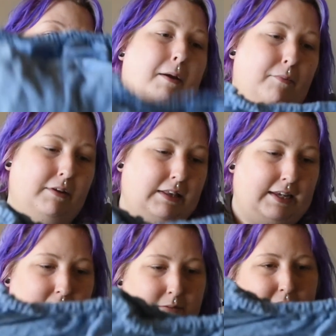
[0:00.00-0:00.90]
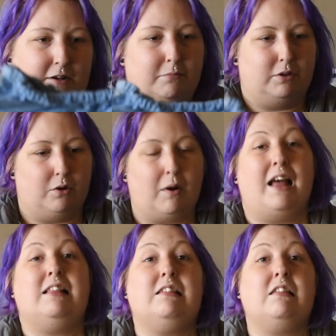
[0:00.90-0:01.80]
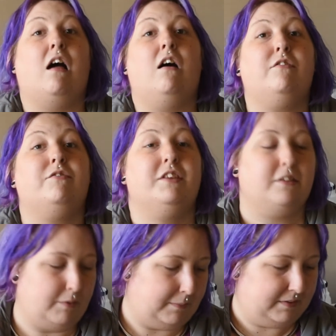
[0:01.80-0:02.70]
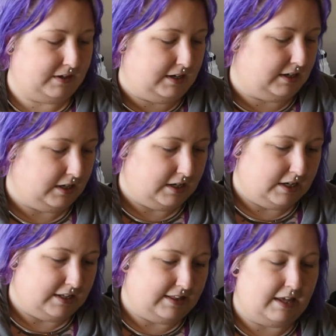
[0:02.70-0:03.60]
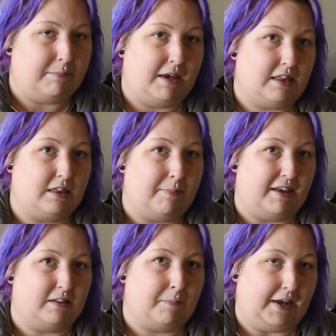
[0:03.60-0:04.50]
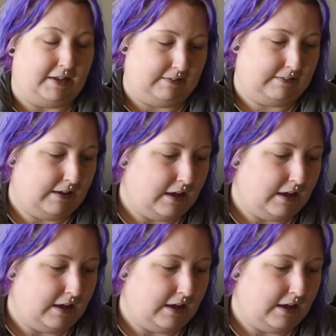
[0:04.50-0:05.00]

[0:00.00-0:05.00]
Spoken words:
I will link them down below. I love this website. They make the best pants.